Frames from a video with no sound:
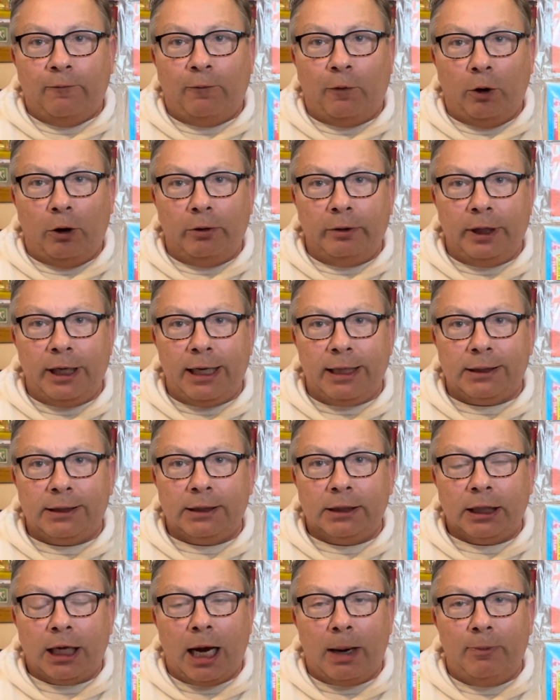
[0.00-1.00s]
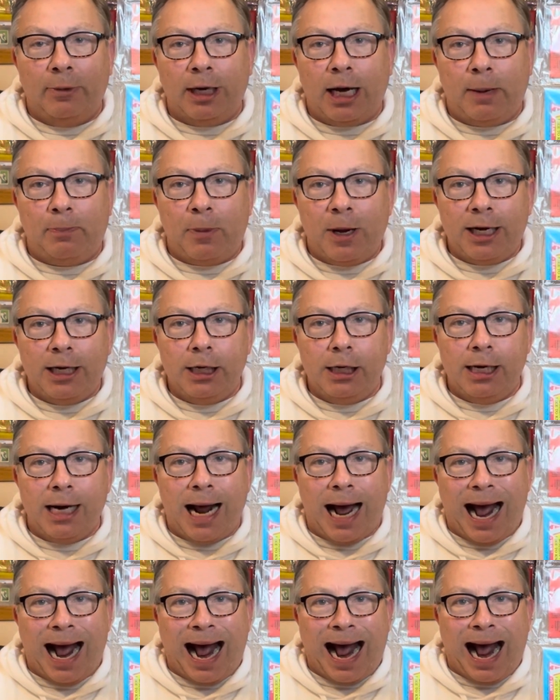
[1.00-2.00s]
for this coming up
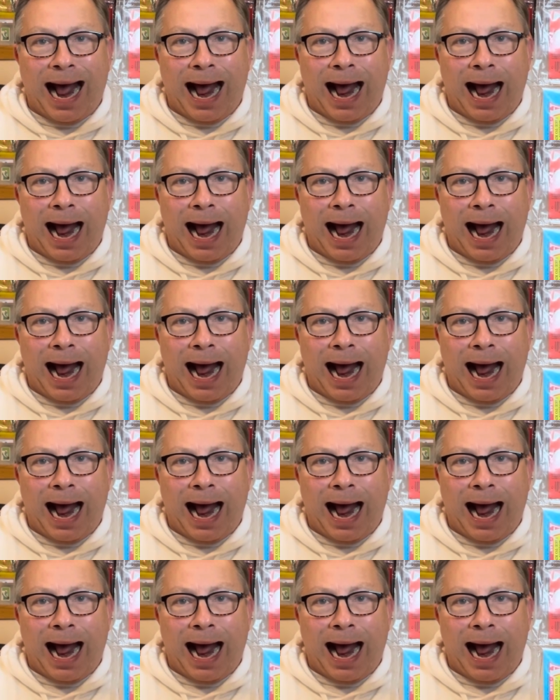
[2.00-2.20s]
now.